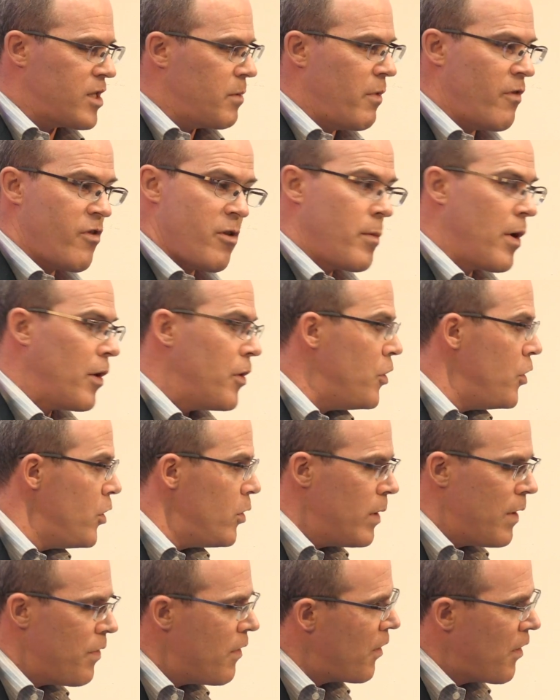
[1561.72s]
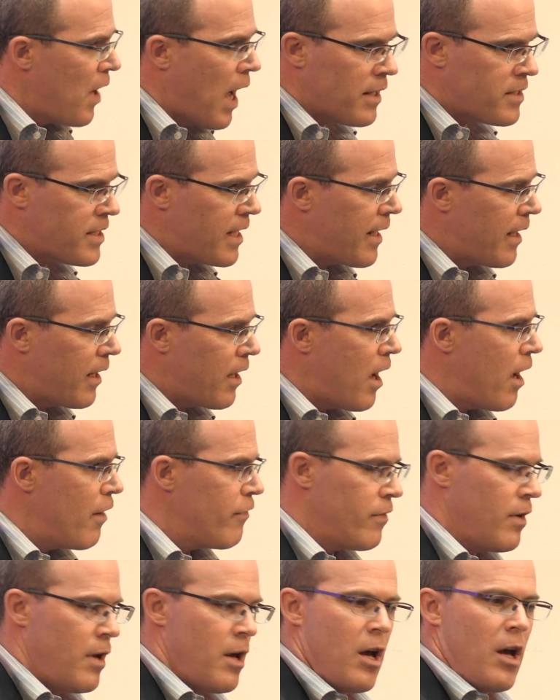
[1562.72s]
Some of them are new and they're not taking
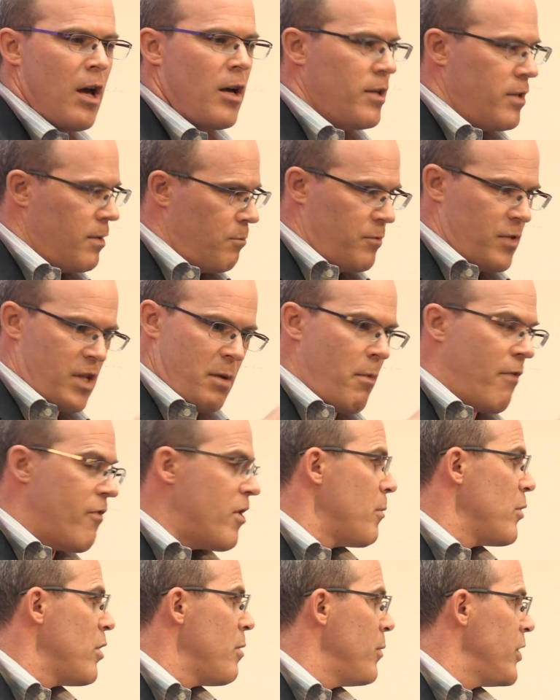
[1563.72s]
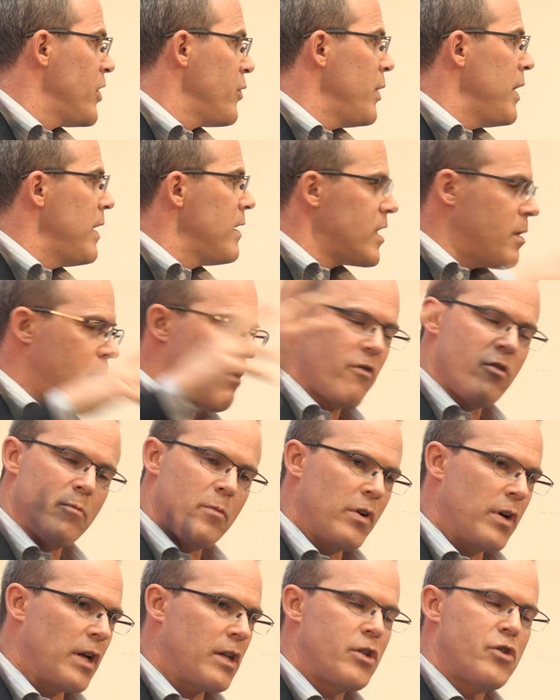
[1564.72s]
off. Some of them are in between. Some of
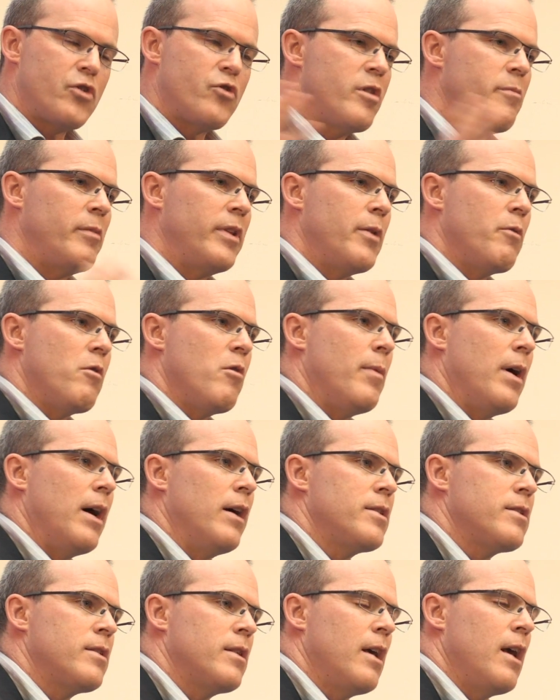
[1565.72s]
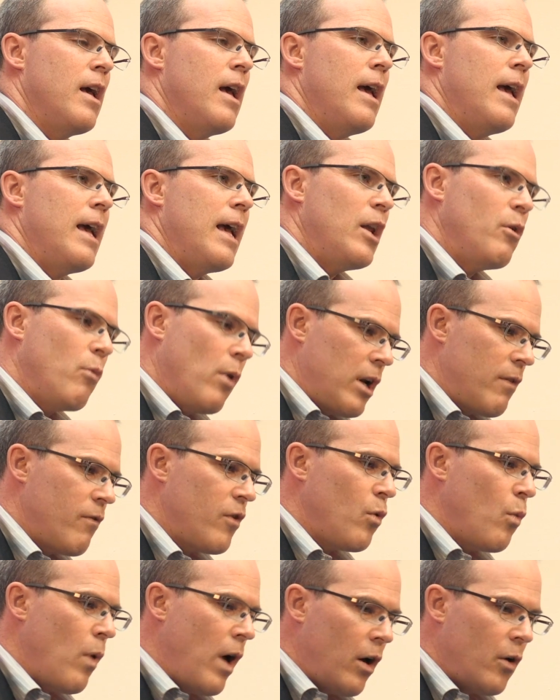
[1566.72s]
them are extremely robust. In one of
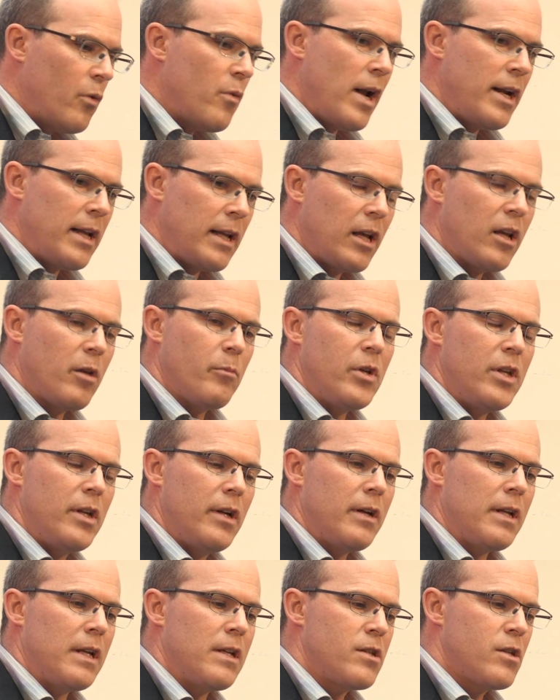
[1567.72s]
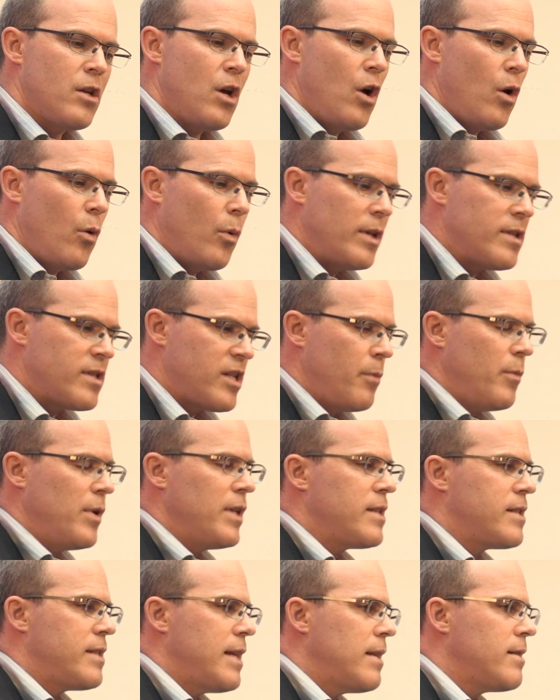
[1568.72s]
the well-running communities, when
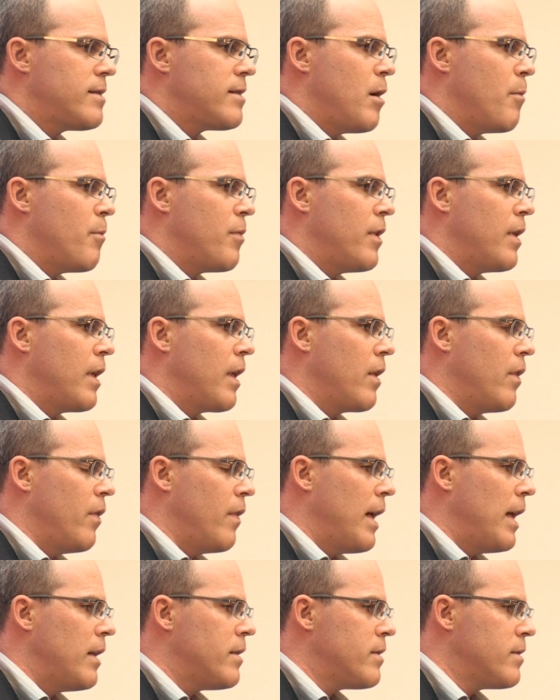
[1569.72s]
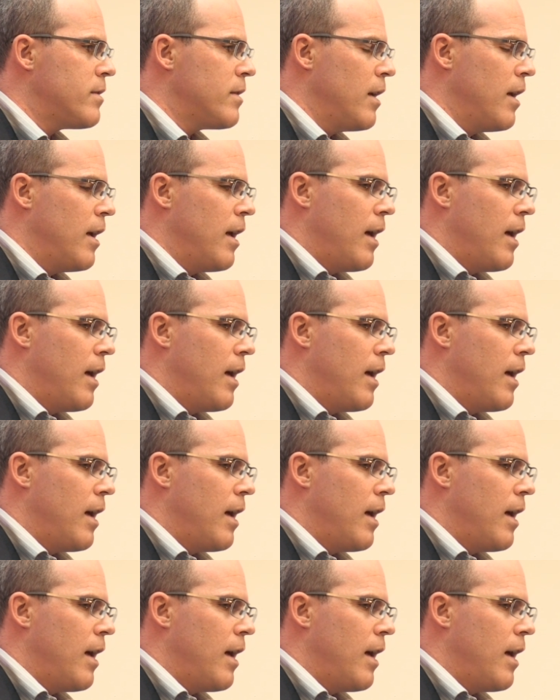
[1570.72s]
someone says something that's